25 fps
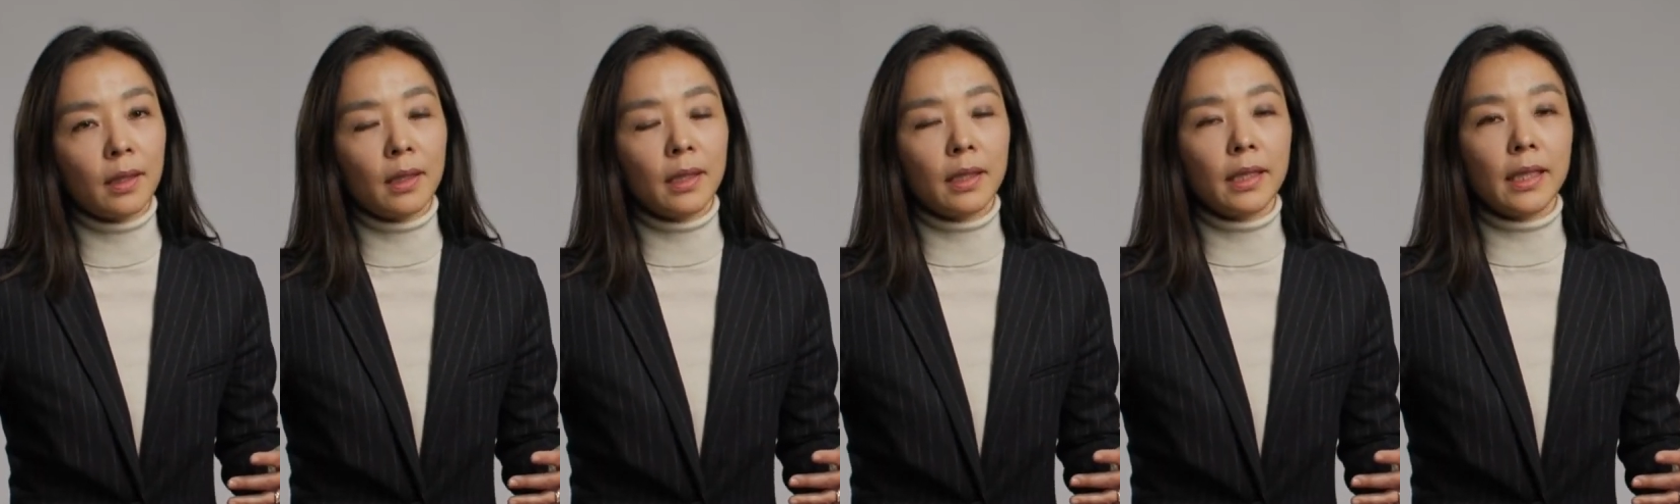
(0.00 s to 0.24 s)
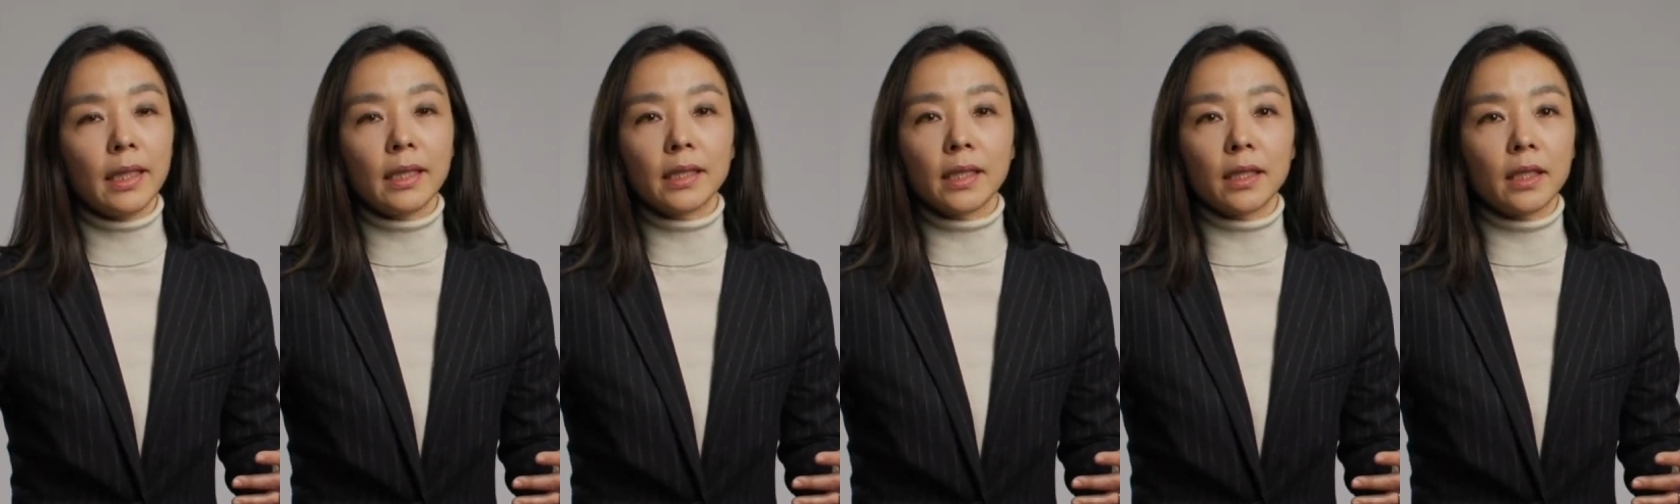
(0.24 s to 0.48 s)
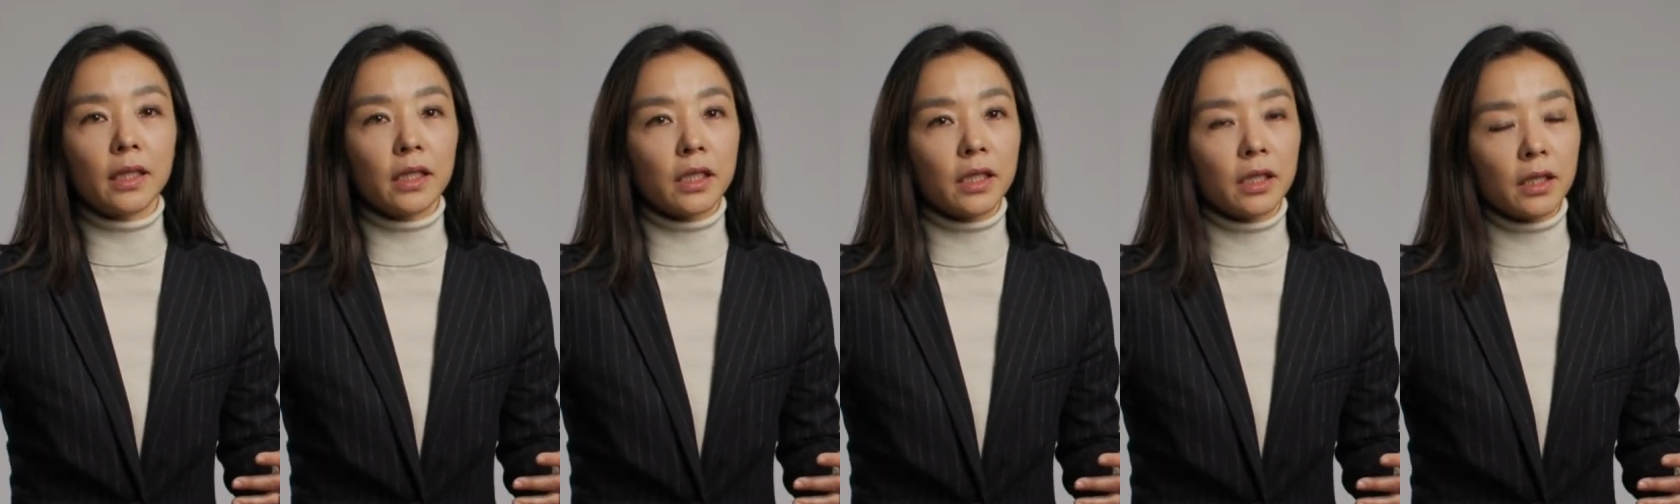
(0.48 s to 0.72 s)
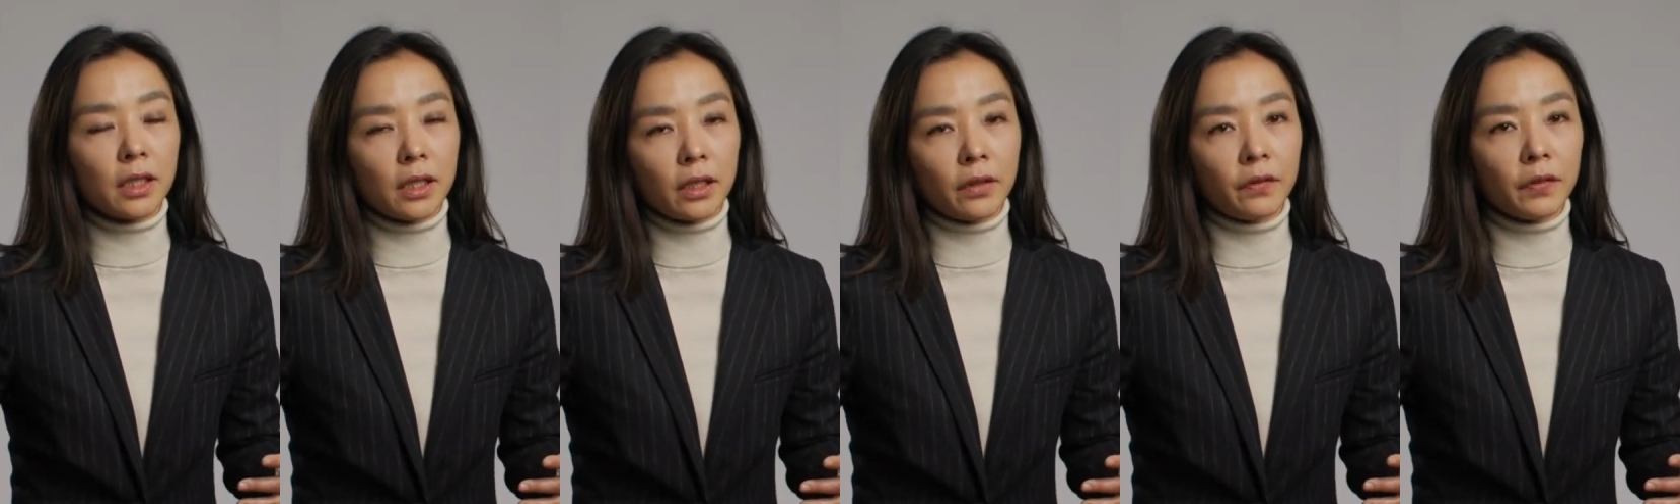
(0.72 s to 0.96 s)
these
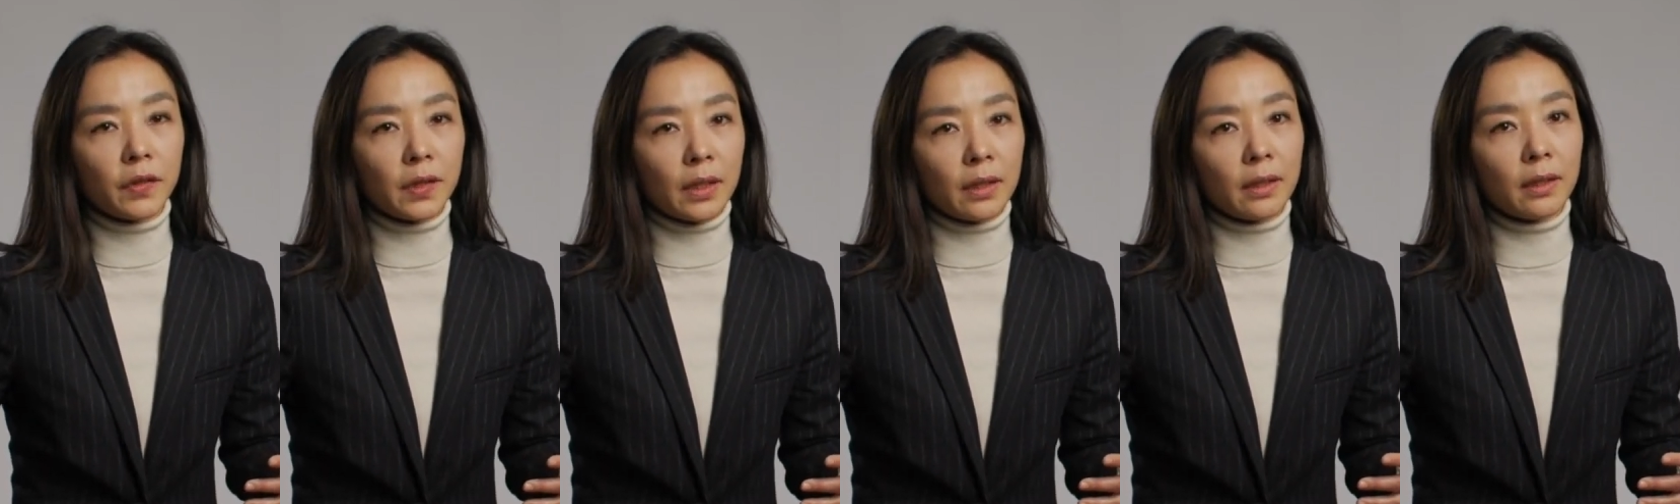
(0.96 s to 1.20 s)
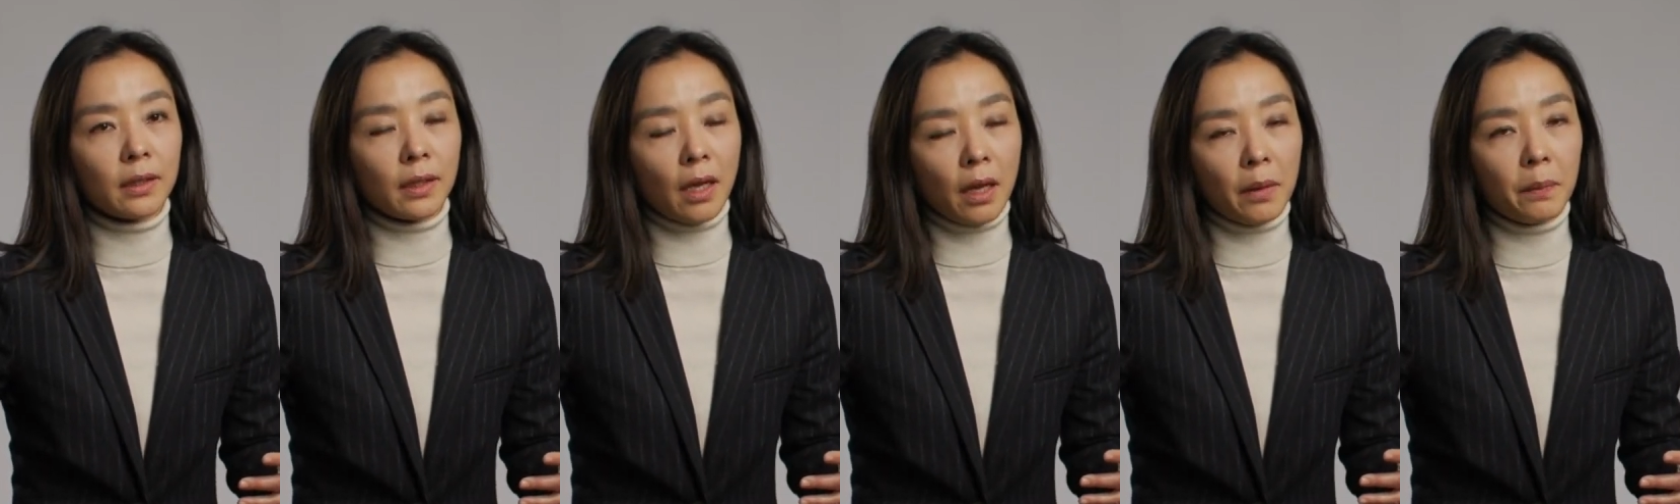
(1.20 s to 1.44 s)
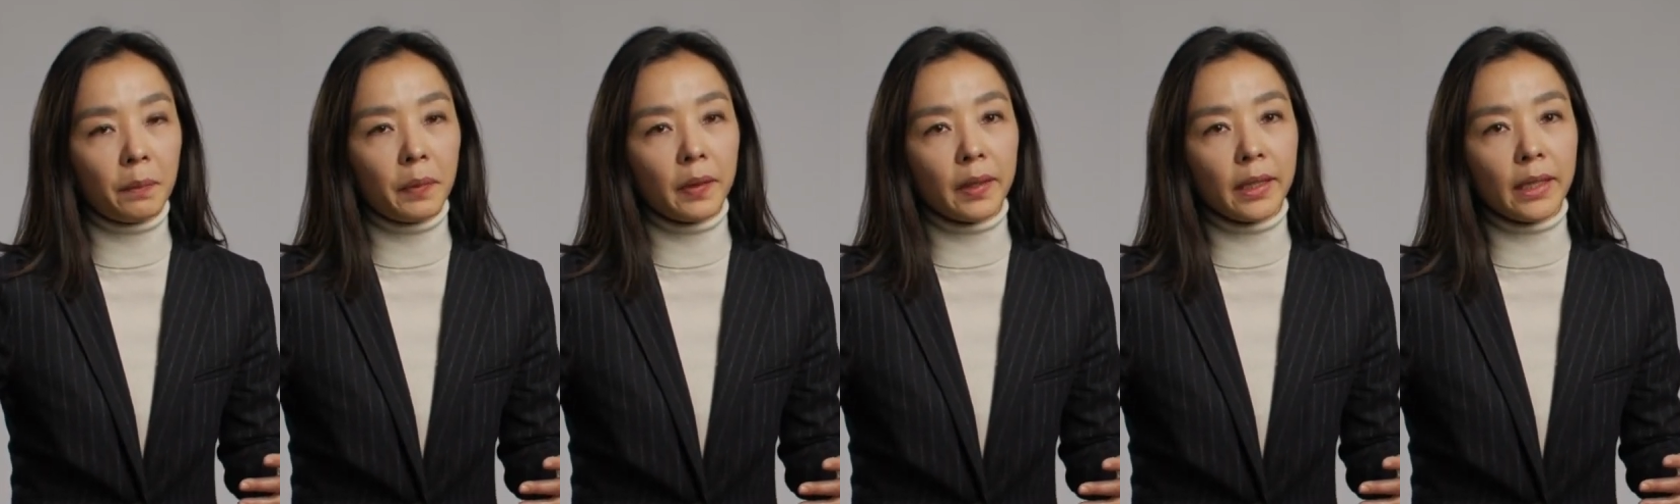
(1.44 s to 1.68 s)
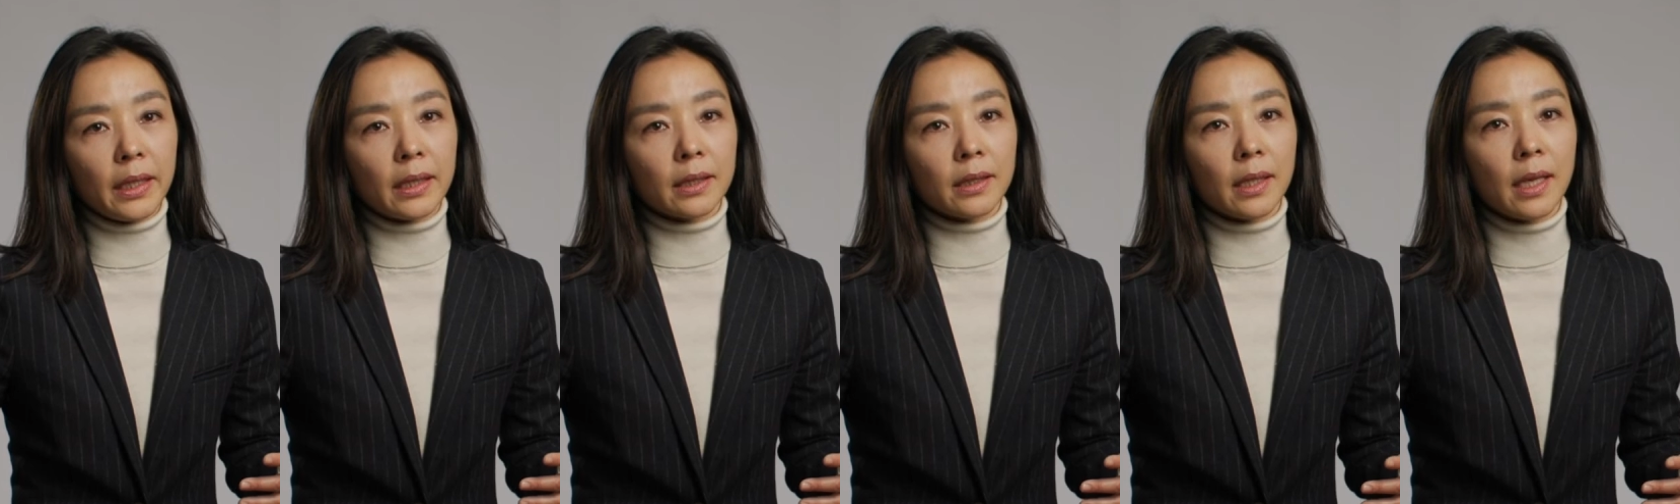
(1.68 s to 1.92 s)
initiatives and
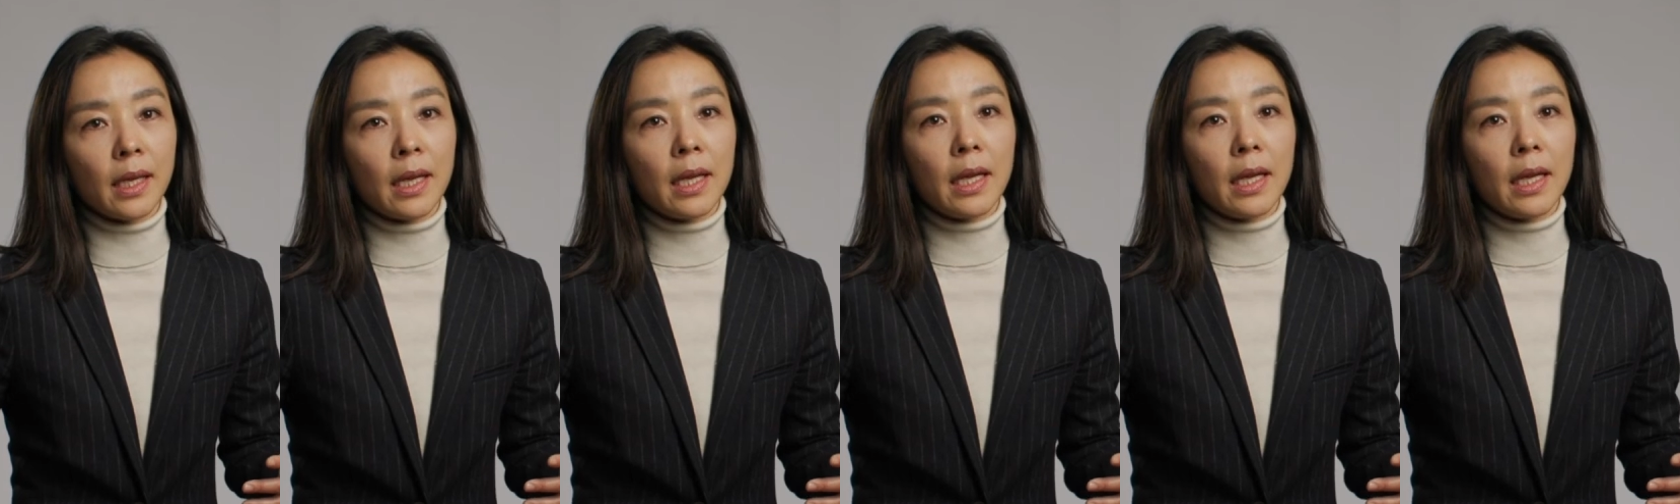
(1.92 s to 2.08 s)
companies